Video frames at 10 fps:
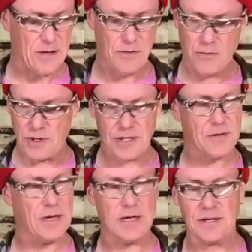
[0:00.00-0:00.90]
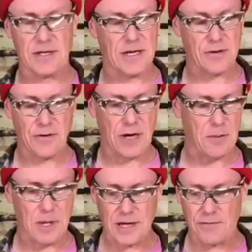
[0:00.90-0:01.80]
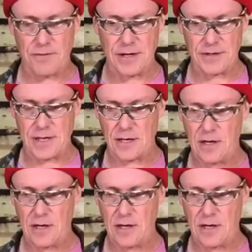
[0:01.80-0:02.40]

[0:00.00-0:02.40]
which is incredibly confusing,